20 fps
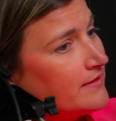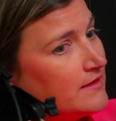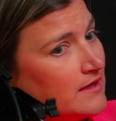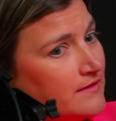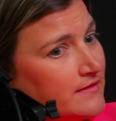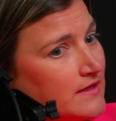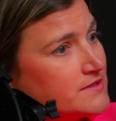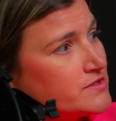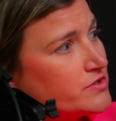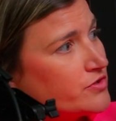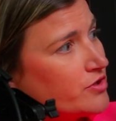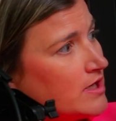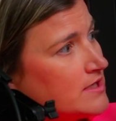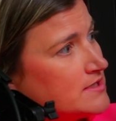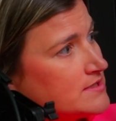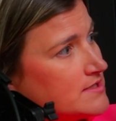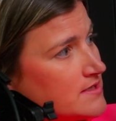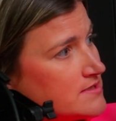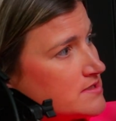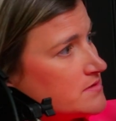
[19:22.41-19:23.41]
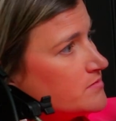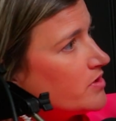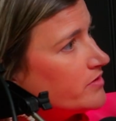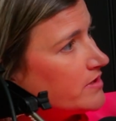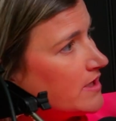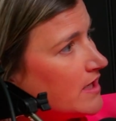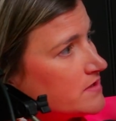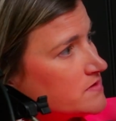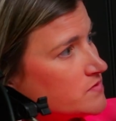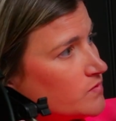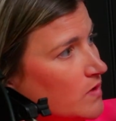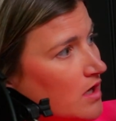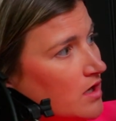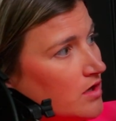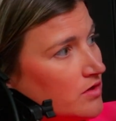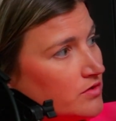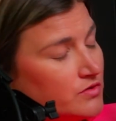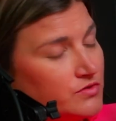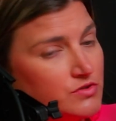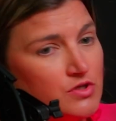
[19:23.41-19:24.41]
think that's a great testimony as
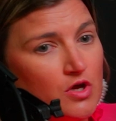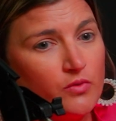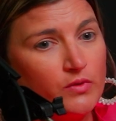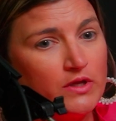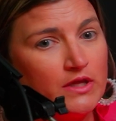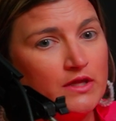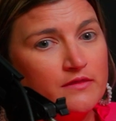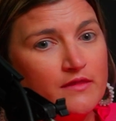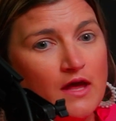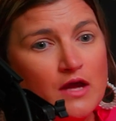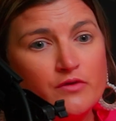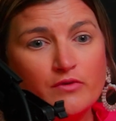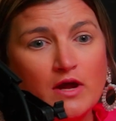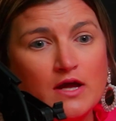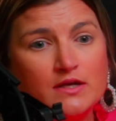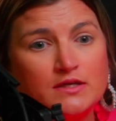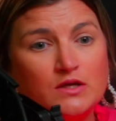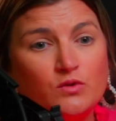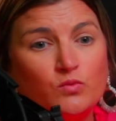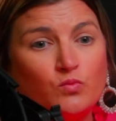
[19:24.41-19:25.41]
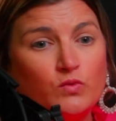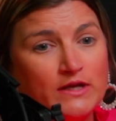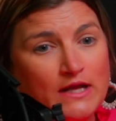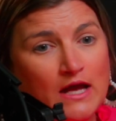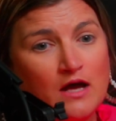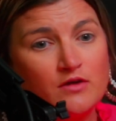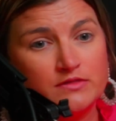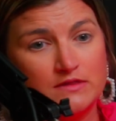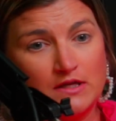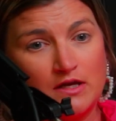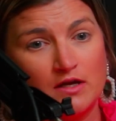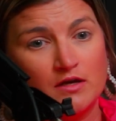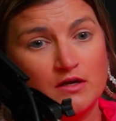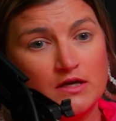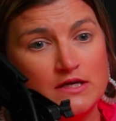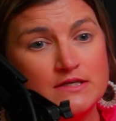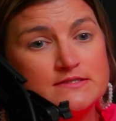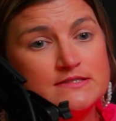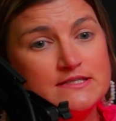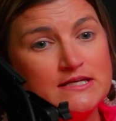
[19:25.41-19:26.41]
well, knowing that Rodney went out there,
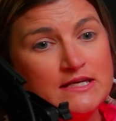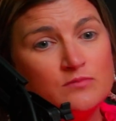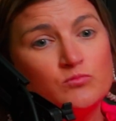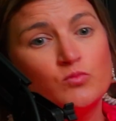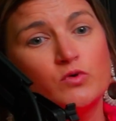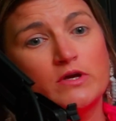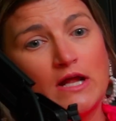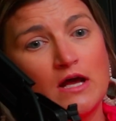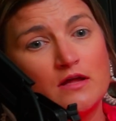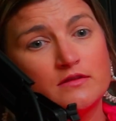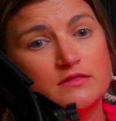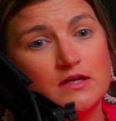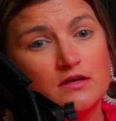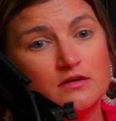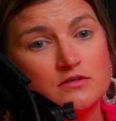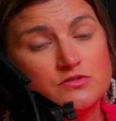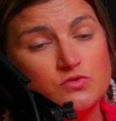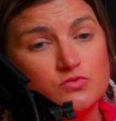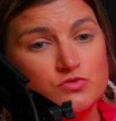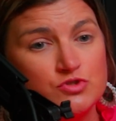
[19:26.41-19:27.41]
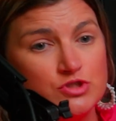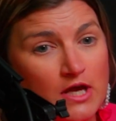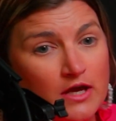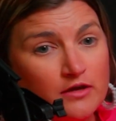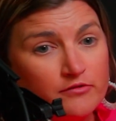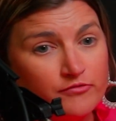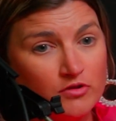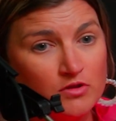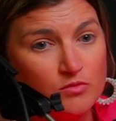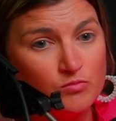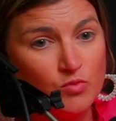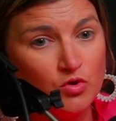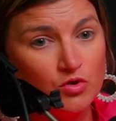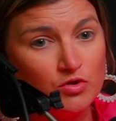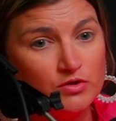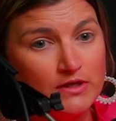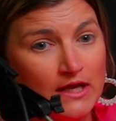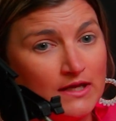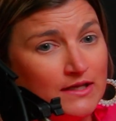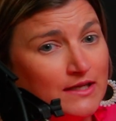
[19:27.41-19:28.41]
his team went out there to check for the
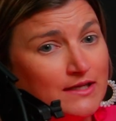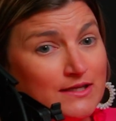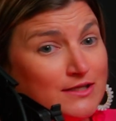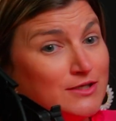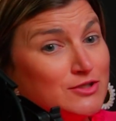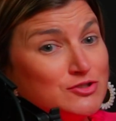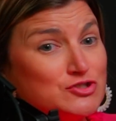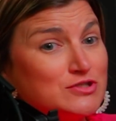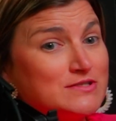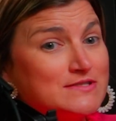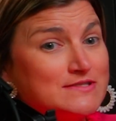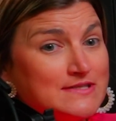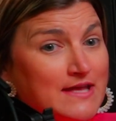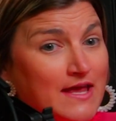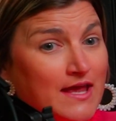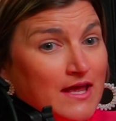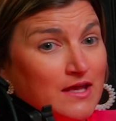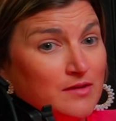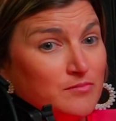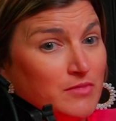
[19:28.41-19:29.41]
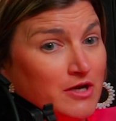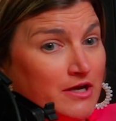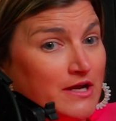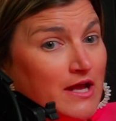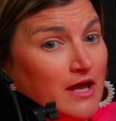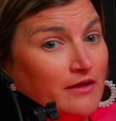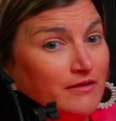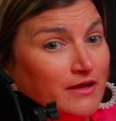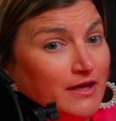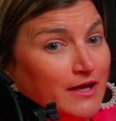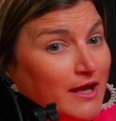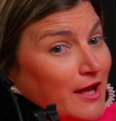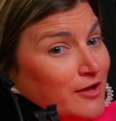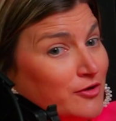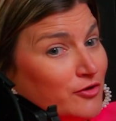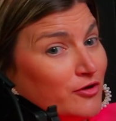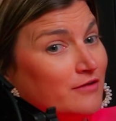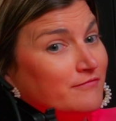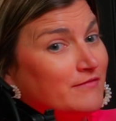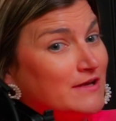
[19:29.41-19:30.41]
mold. And he didn't just say Mariela and
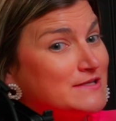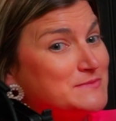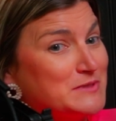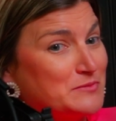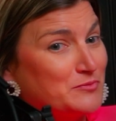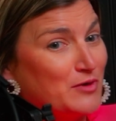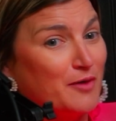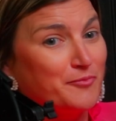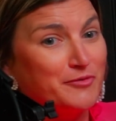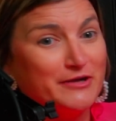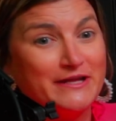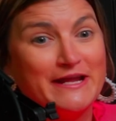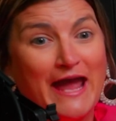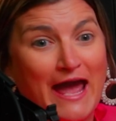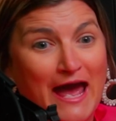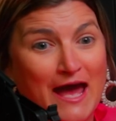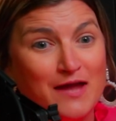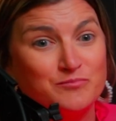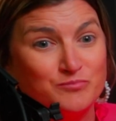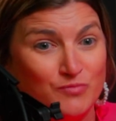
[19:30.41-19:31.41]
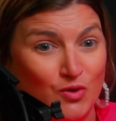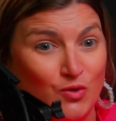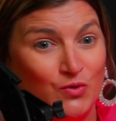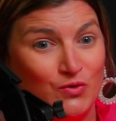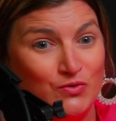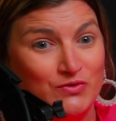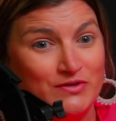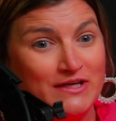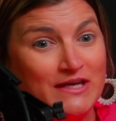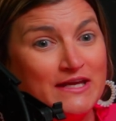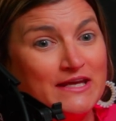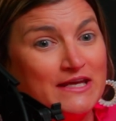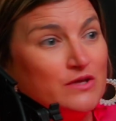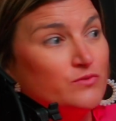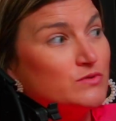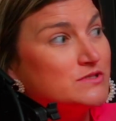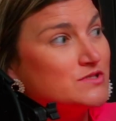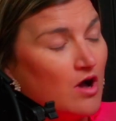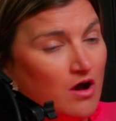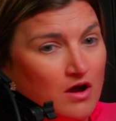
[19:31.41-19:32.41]
her investment property had mold. He
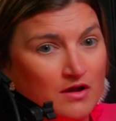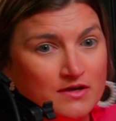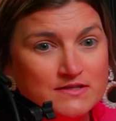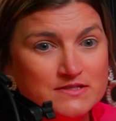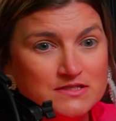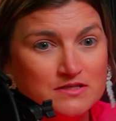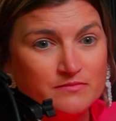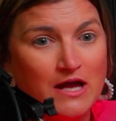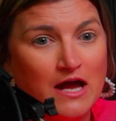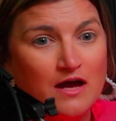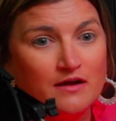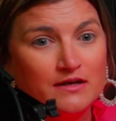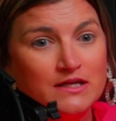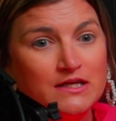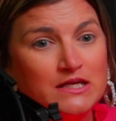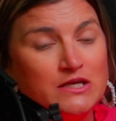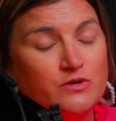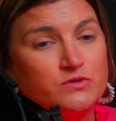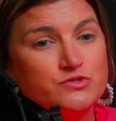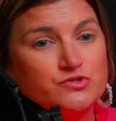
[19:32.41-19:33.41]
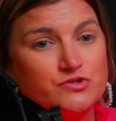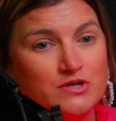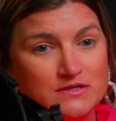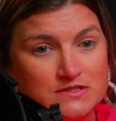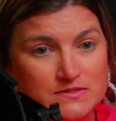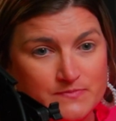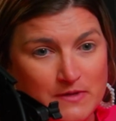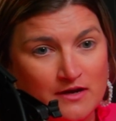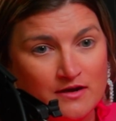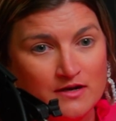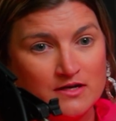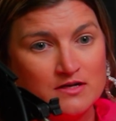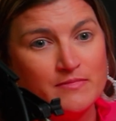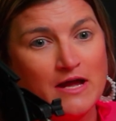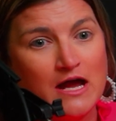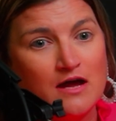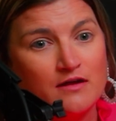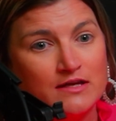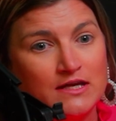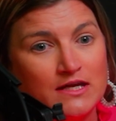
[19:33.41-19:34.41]
was honest about it. He was transparent
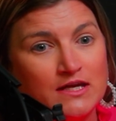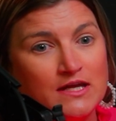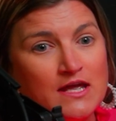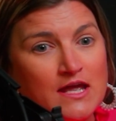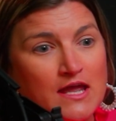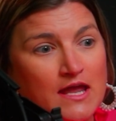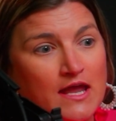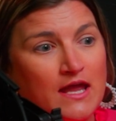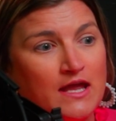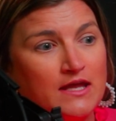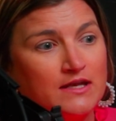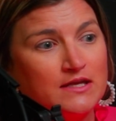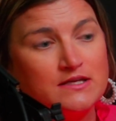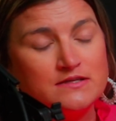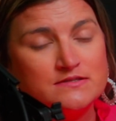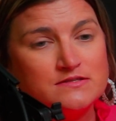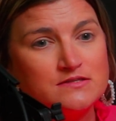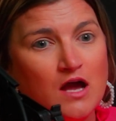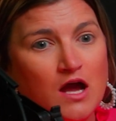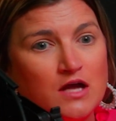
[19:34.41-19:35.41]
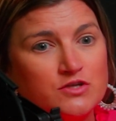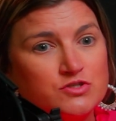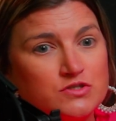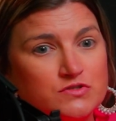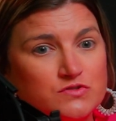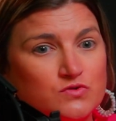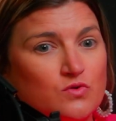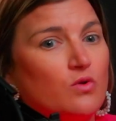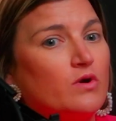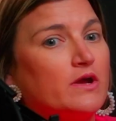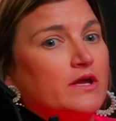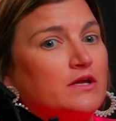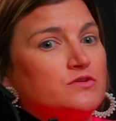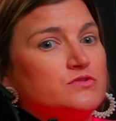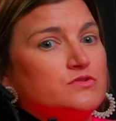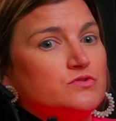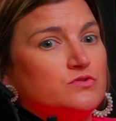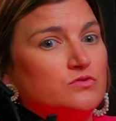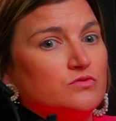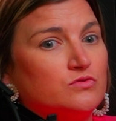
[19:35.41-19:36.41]
about it. And he's not just going
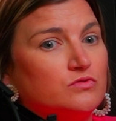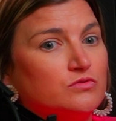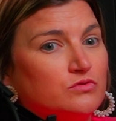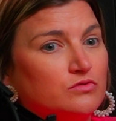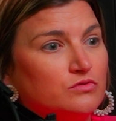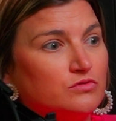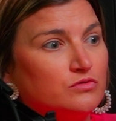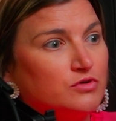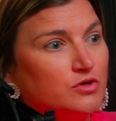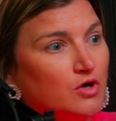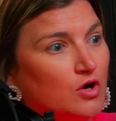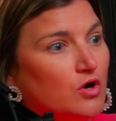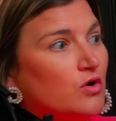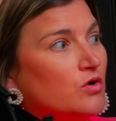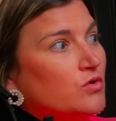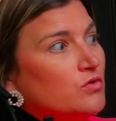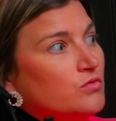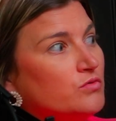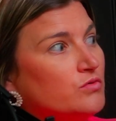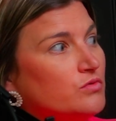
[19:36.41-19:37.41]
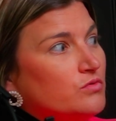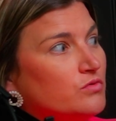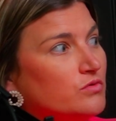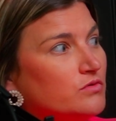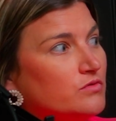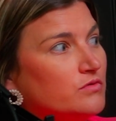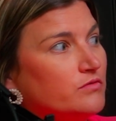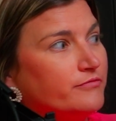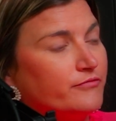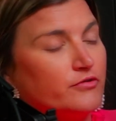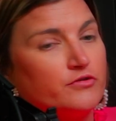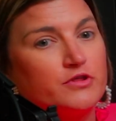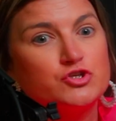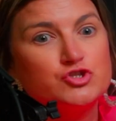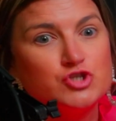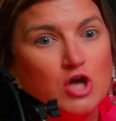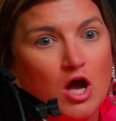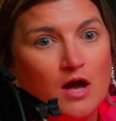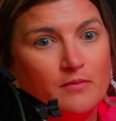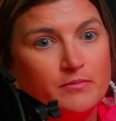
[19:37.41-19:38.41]
to go for the
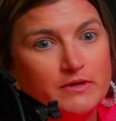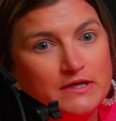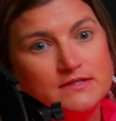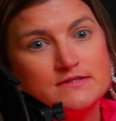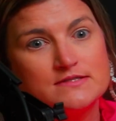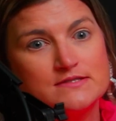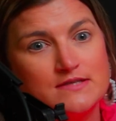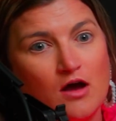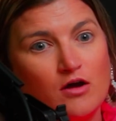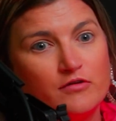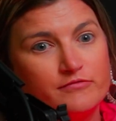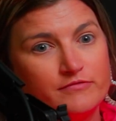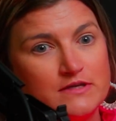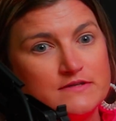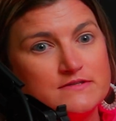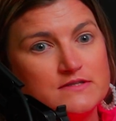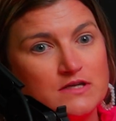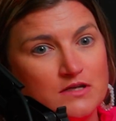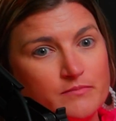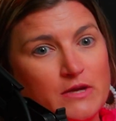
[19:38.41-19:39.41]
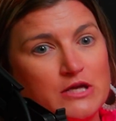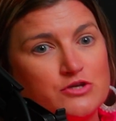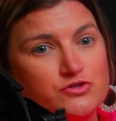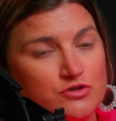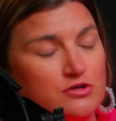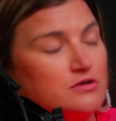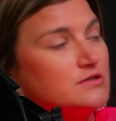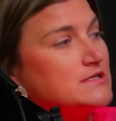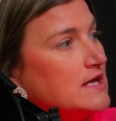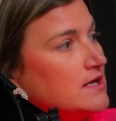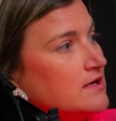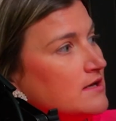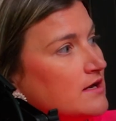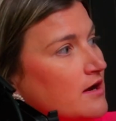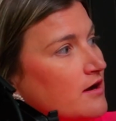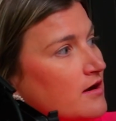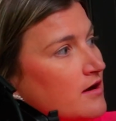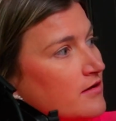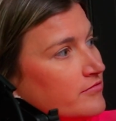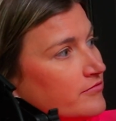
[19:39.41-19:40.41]
job itself. He's going to make sure you're taken
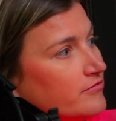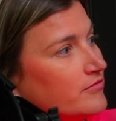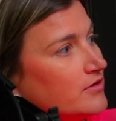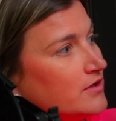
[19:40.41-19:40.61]
care of.